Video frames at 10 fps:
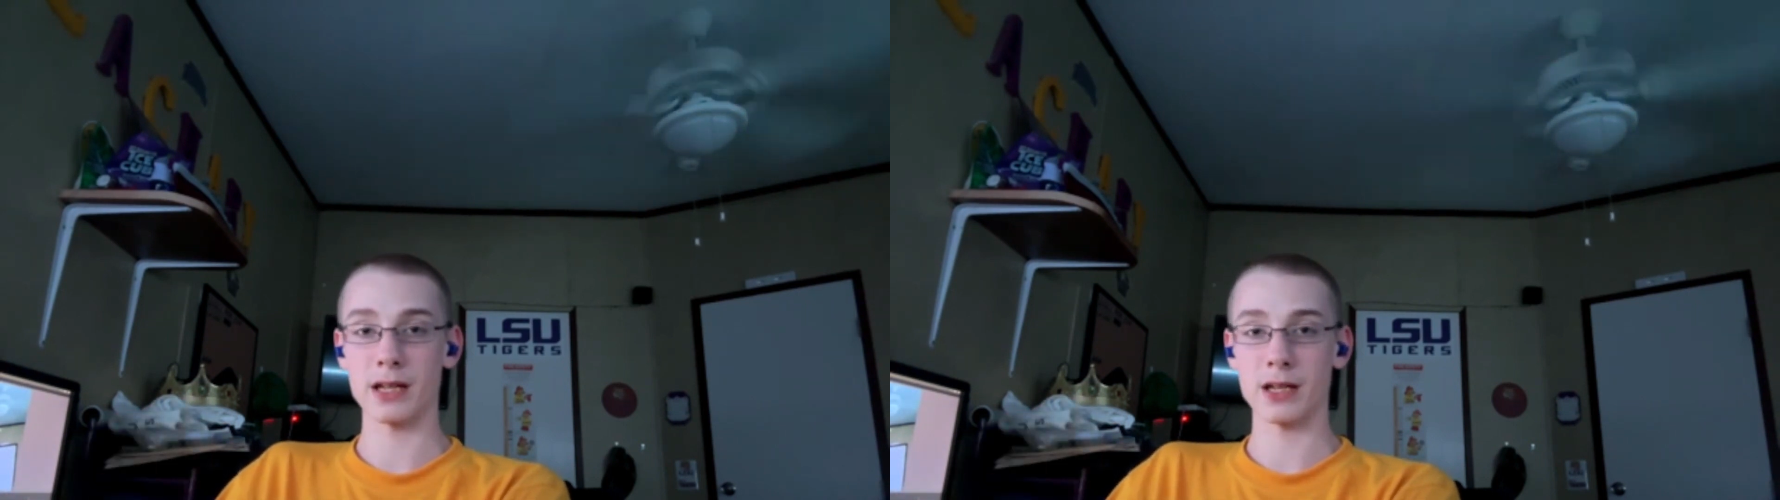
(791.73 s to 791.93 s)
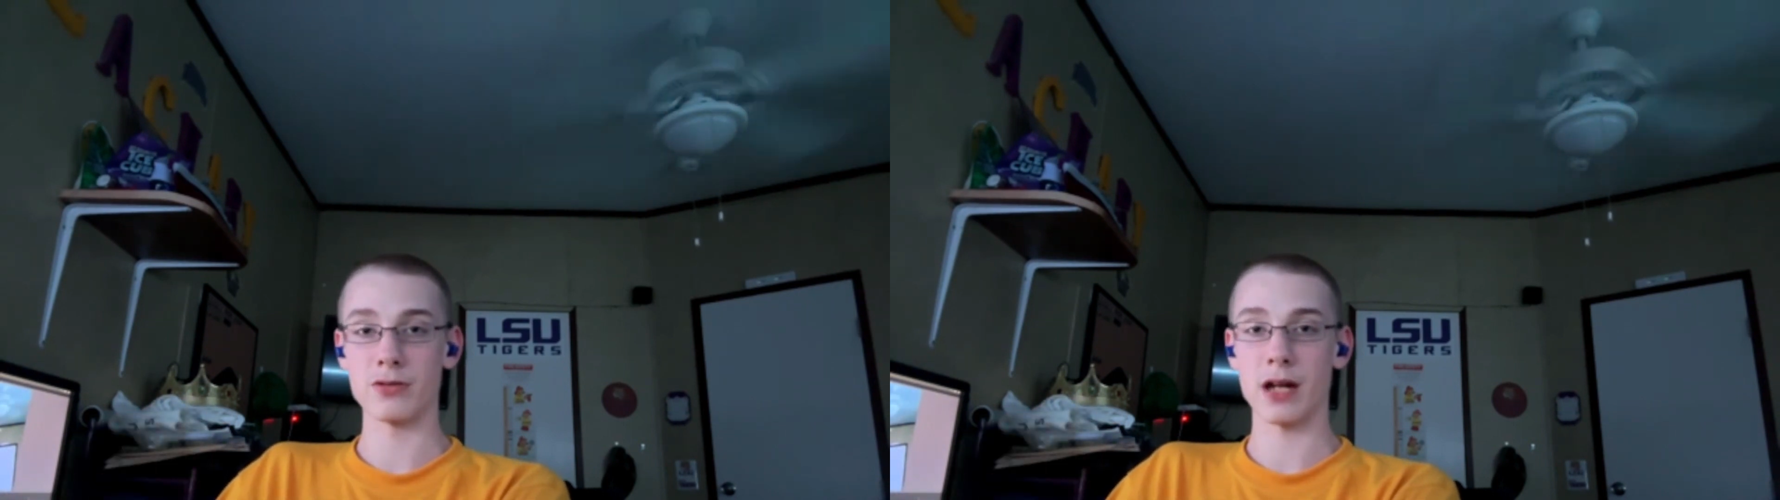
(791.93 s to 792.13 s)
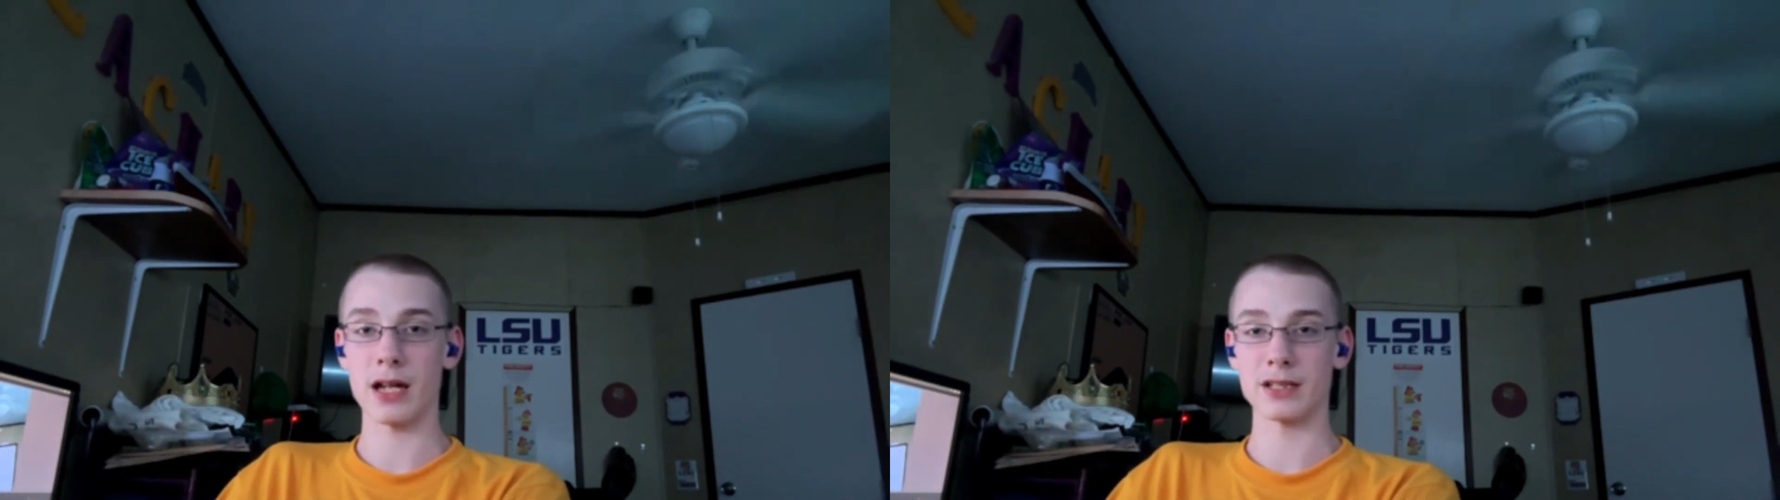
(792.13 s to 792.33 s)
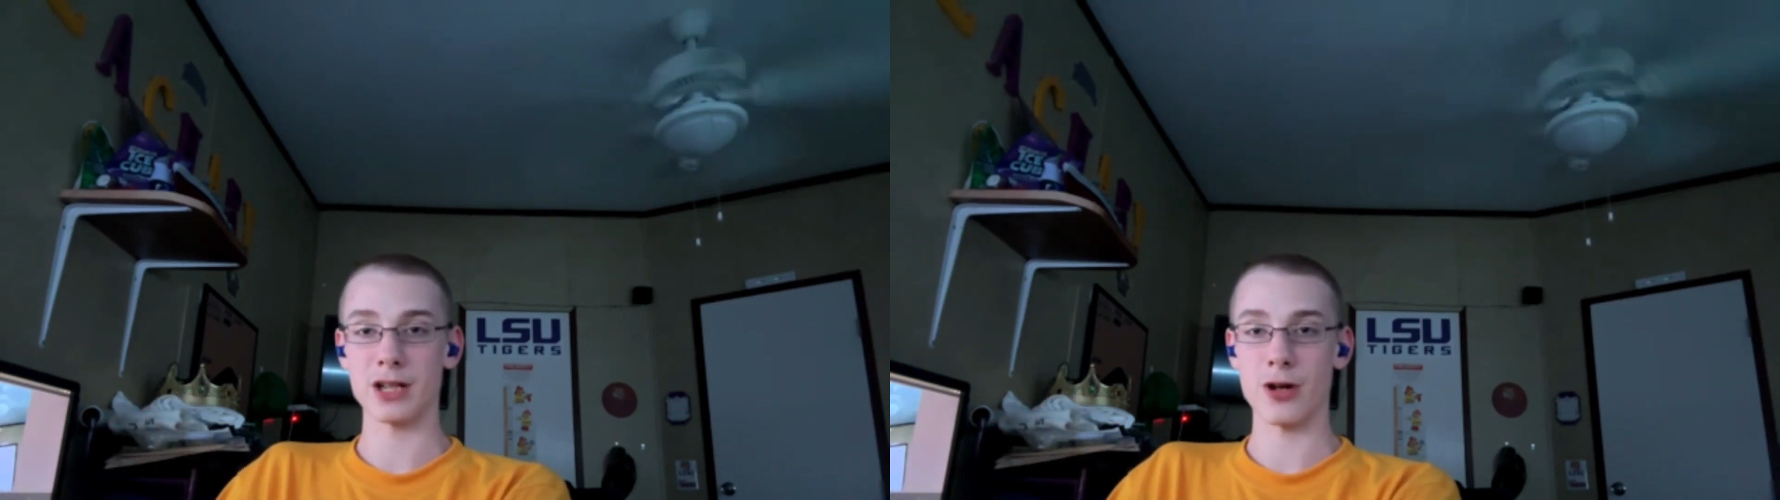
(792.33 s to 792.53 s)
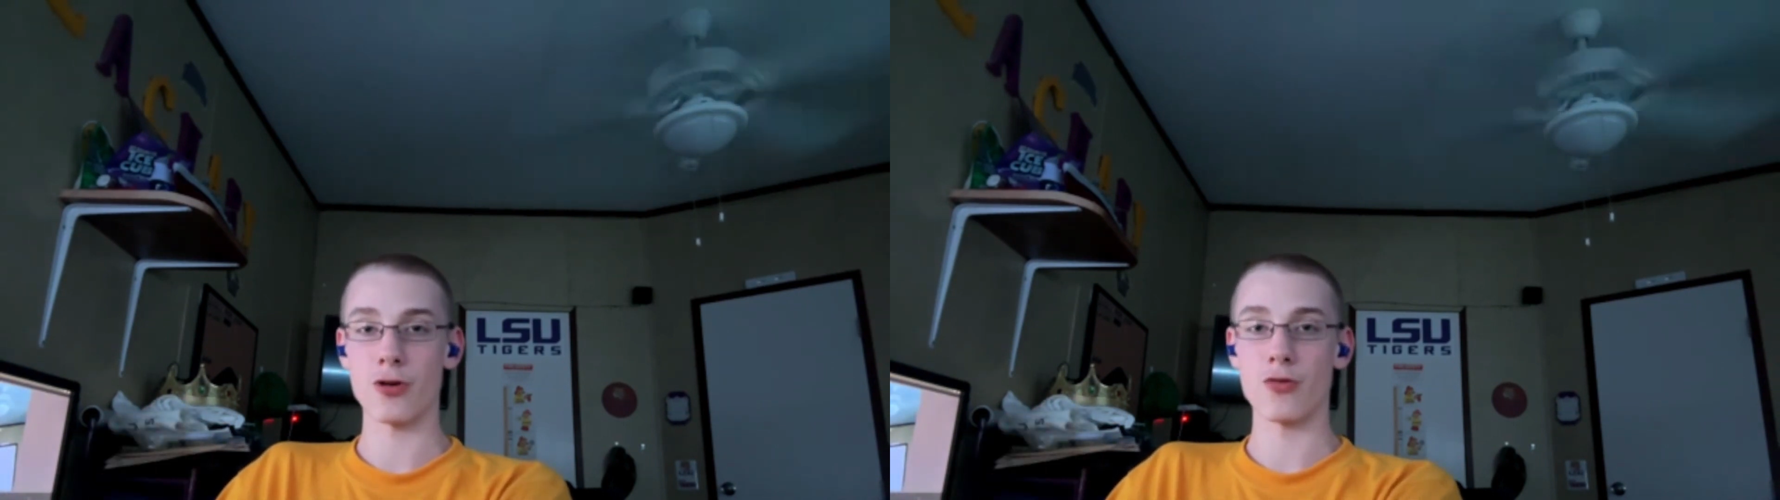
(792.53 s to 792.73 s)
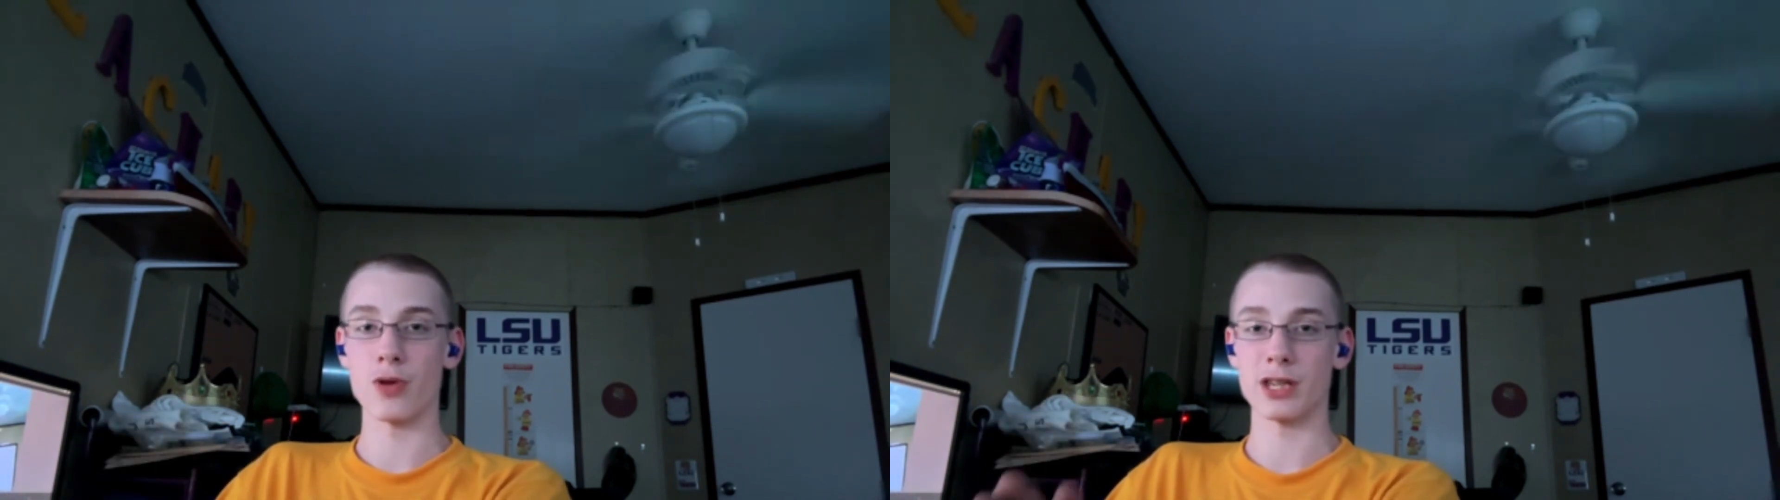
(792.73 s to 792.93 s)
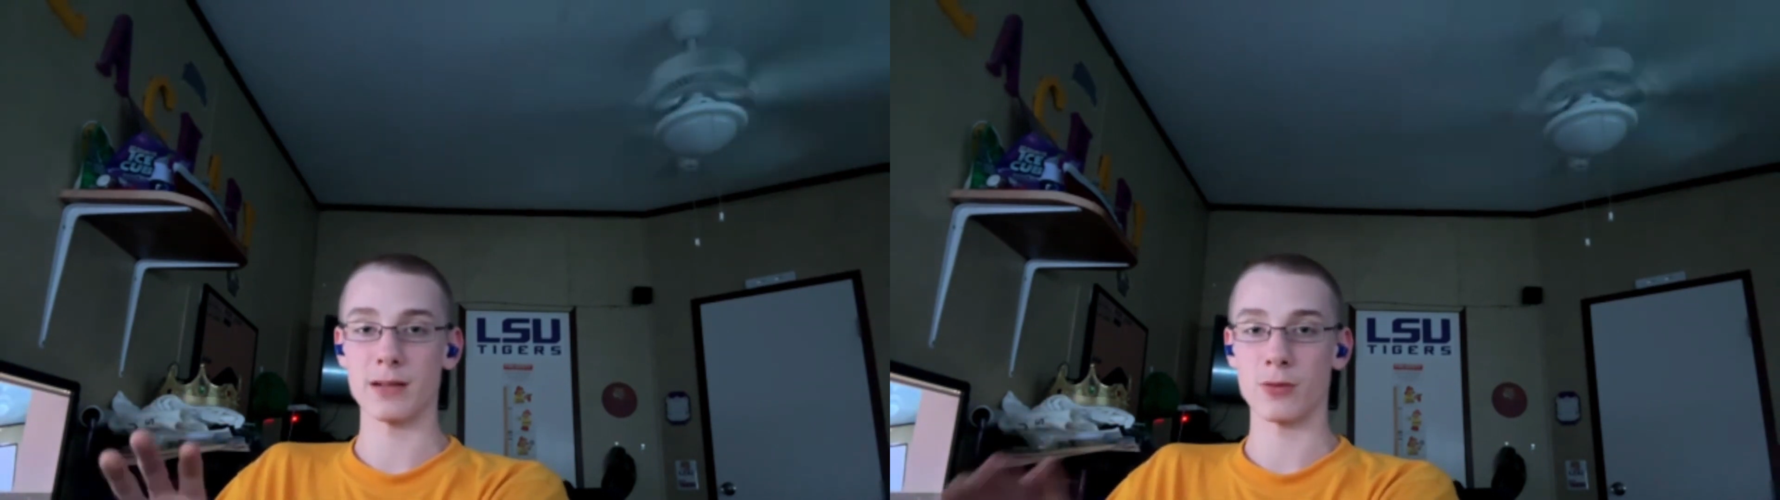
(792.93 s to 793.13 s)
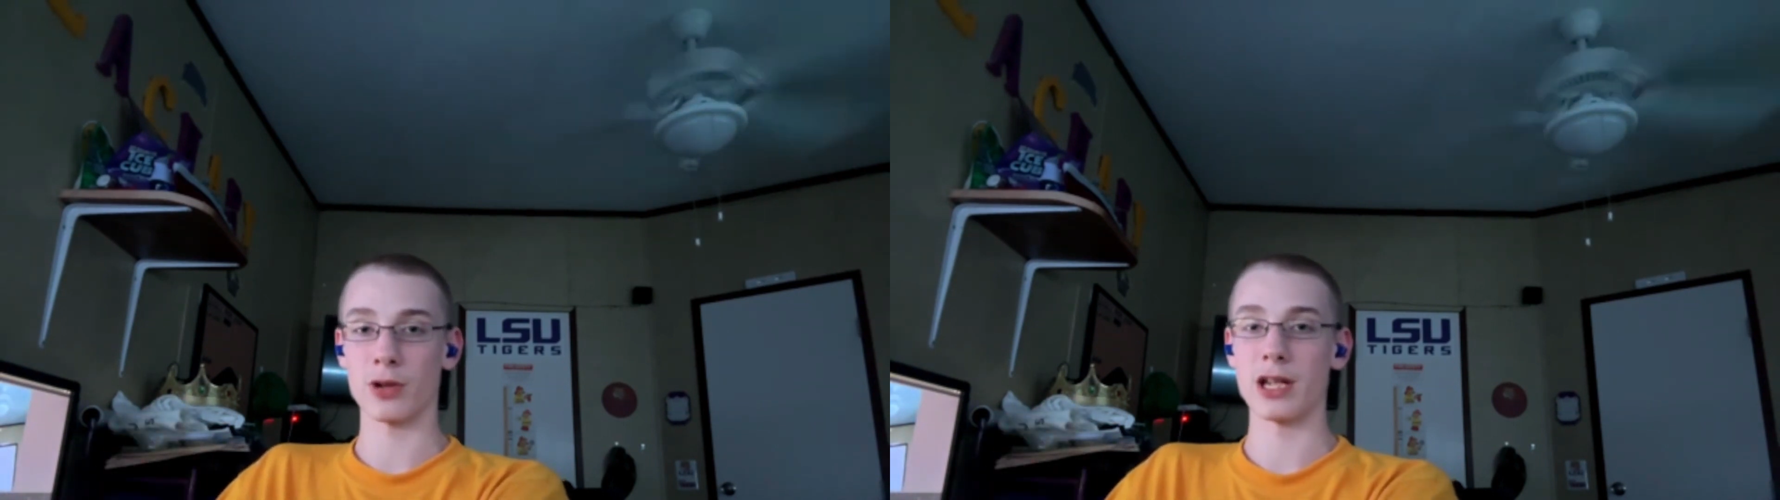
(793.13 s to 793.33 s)
you guys know what the
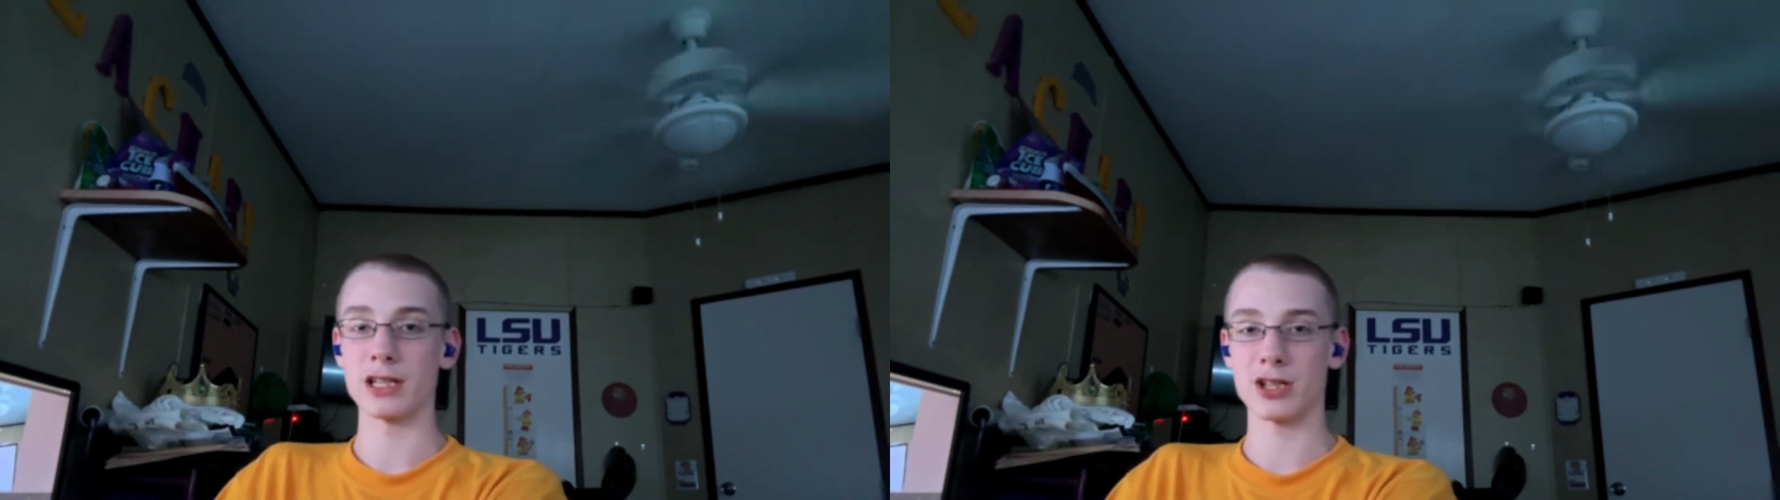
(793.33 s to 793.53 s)
Marines